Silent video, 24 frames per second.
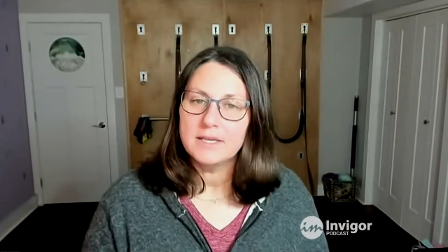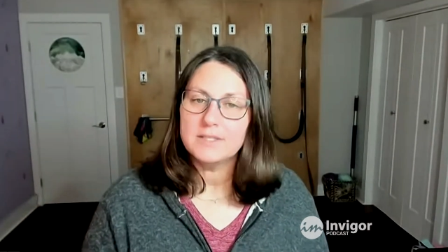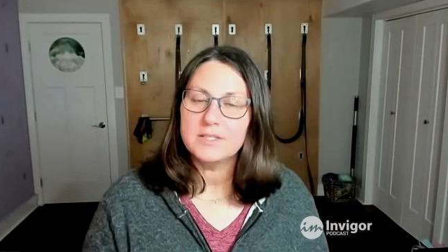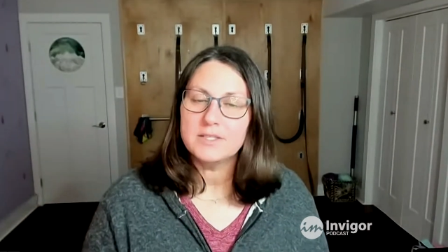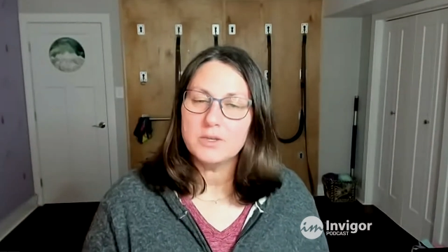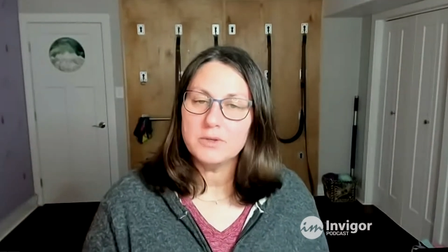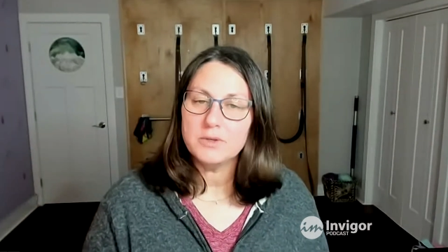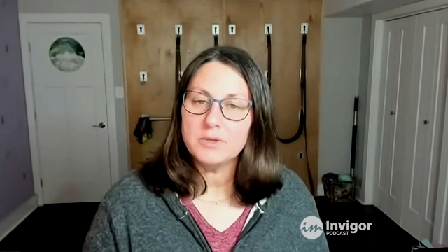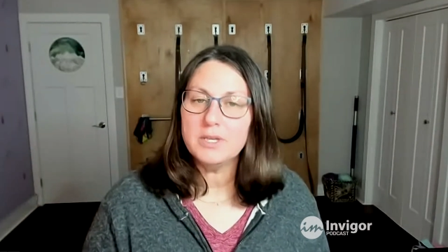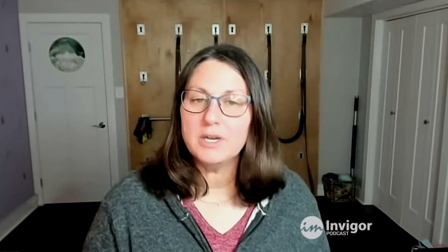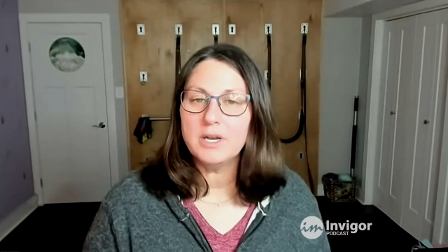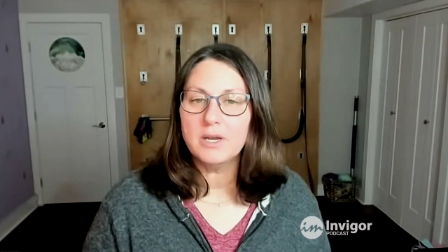
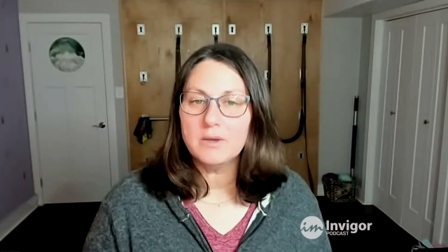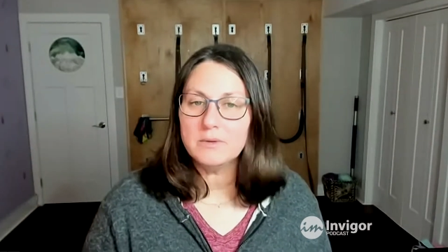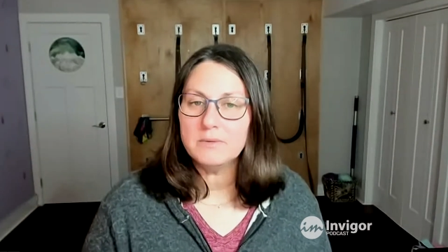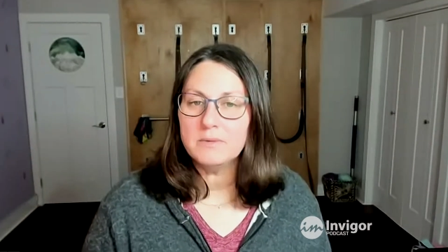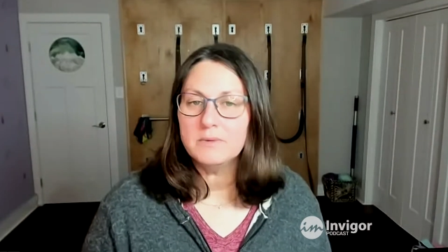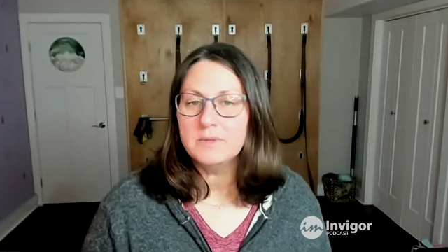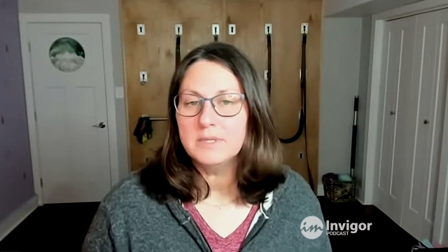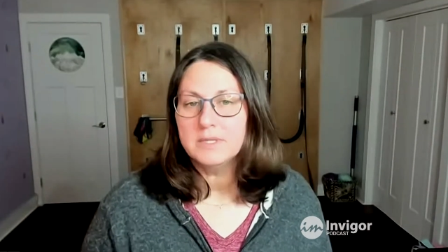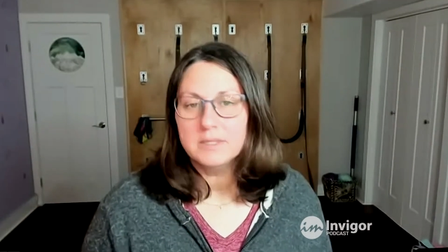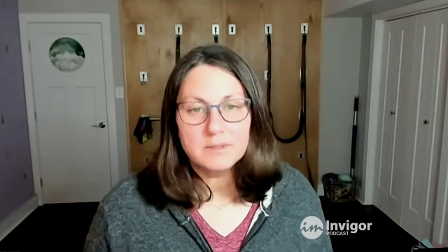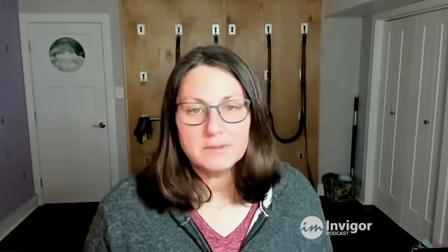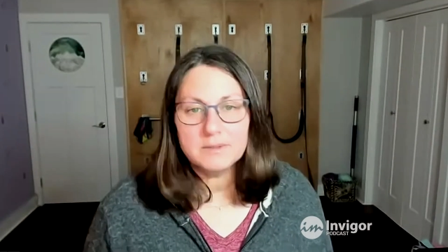So,
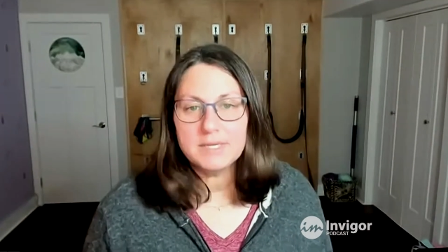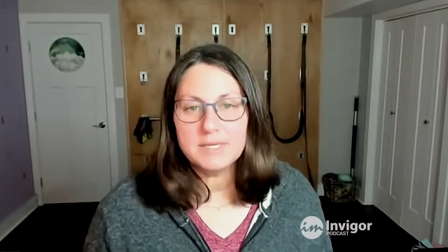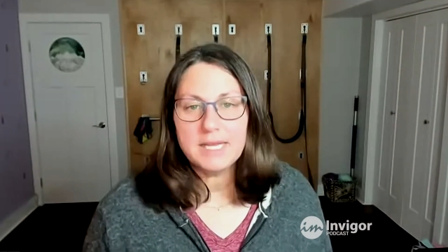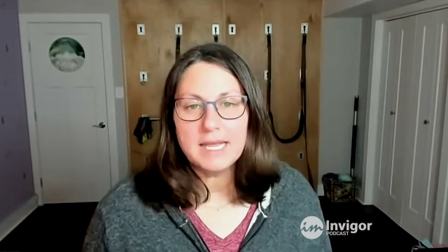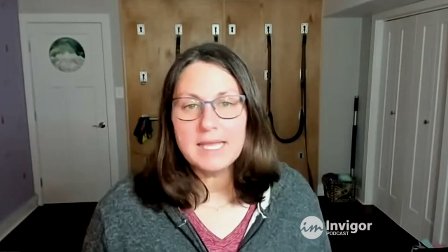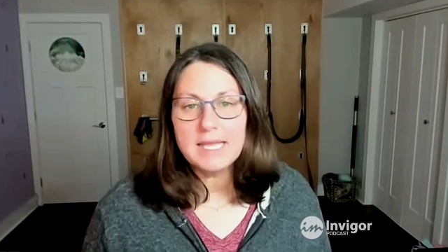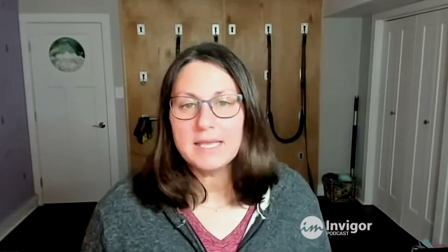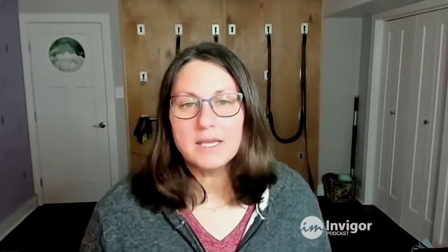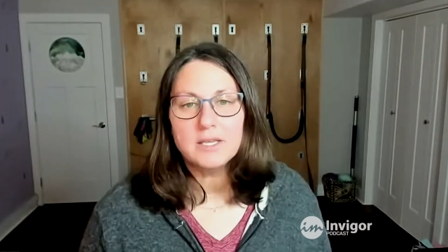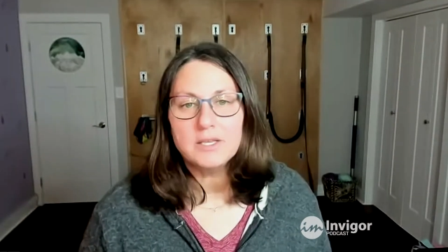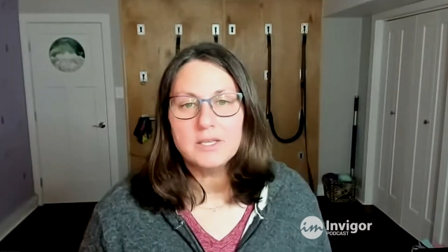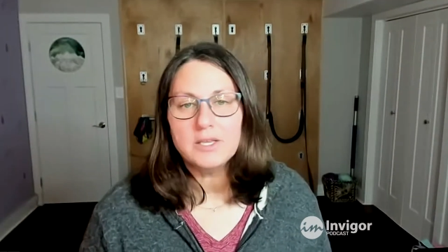
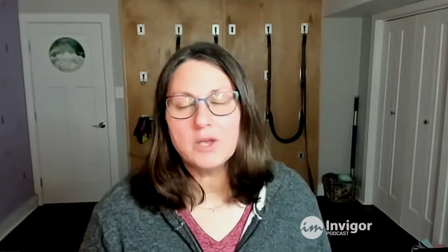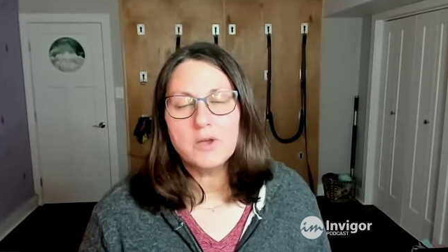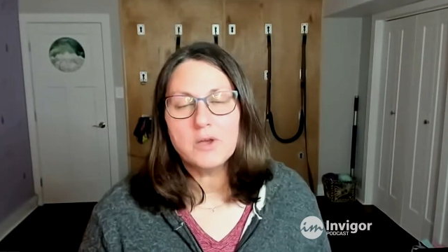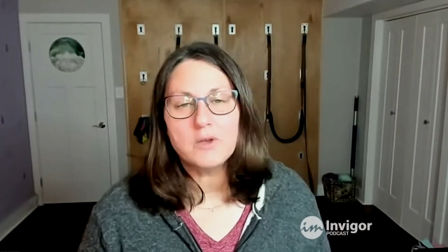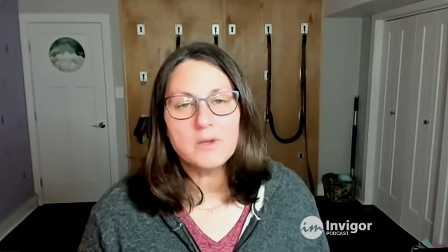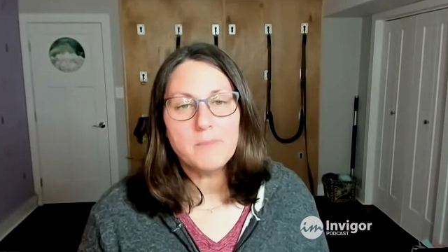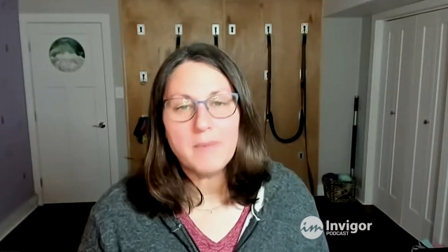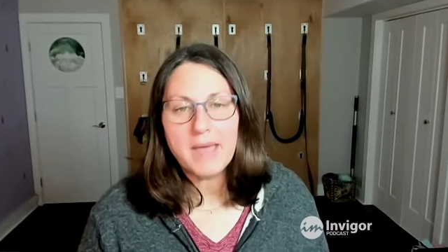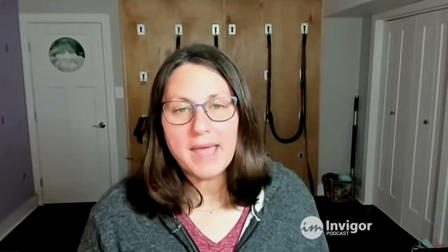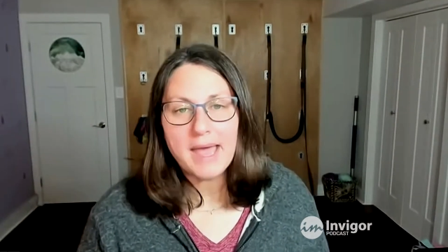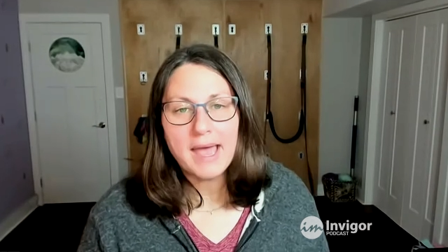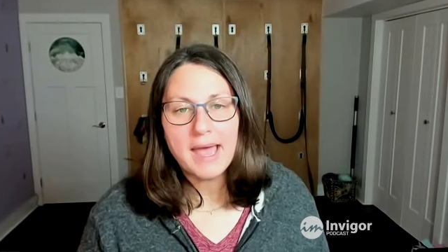take a
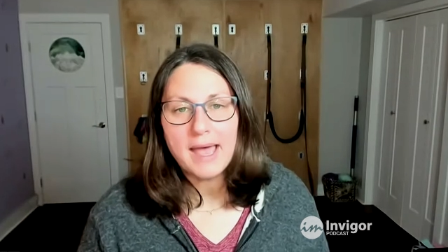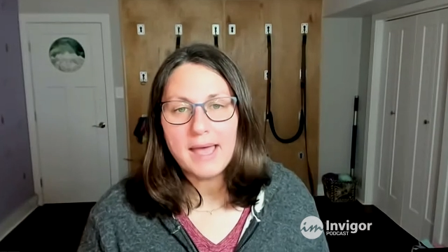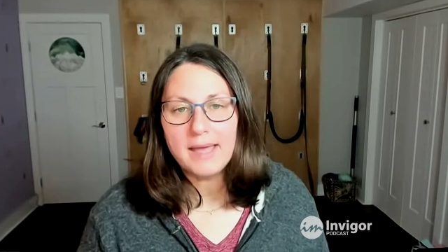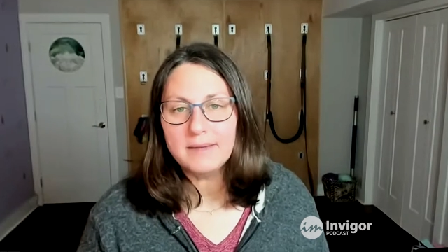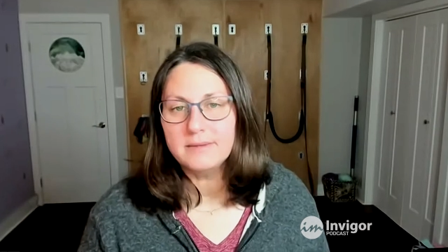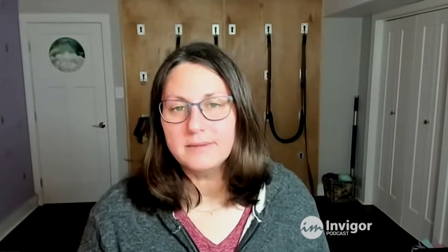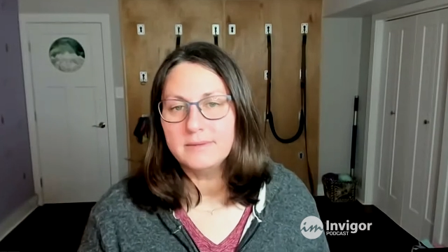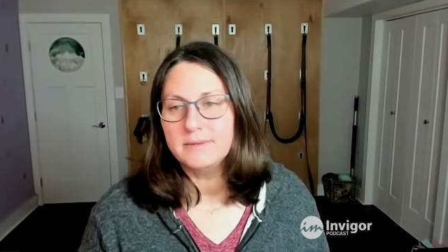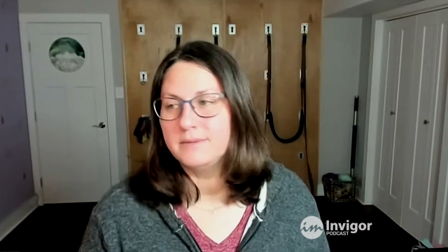yoga mat